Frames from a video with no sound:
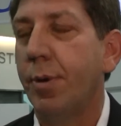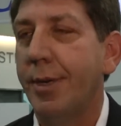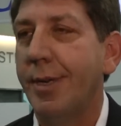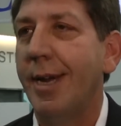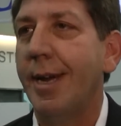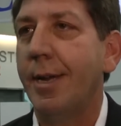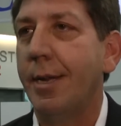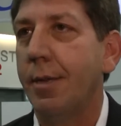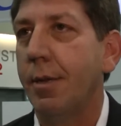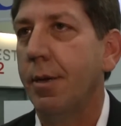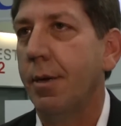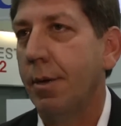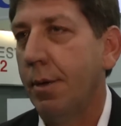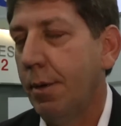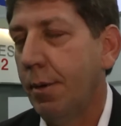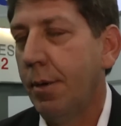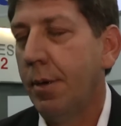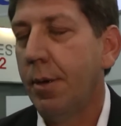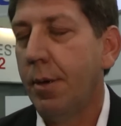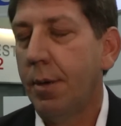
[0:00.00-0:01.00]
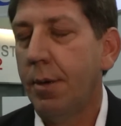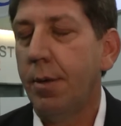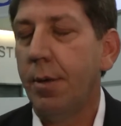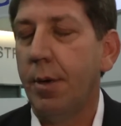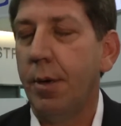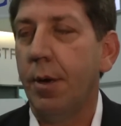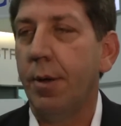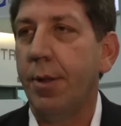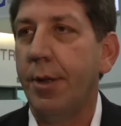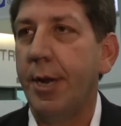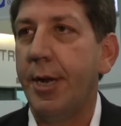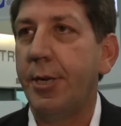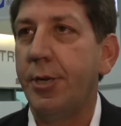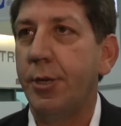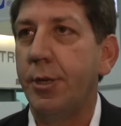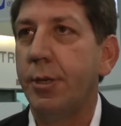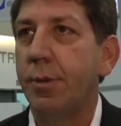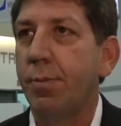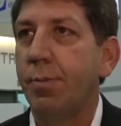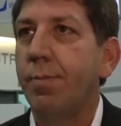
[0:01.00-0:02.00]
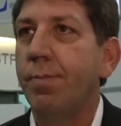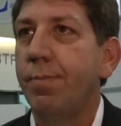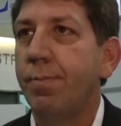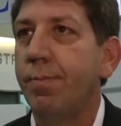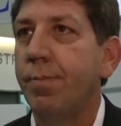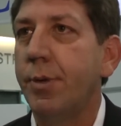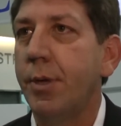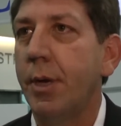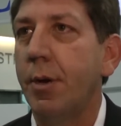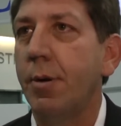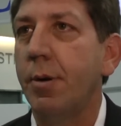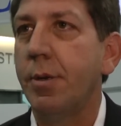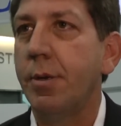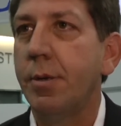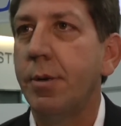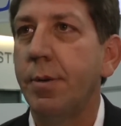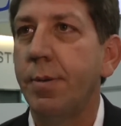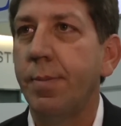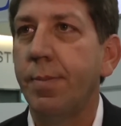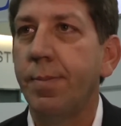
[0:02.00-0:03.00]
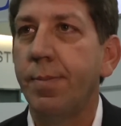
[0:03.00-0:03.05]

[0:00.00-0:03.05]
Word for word: protect the, you know, the nation's secrets.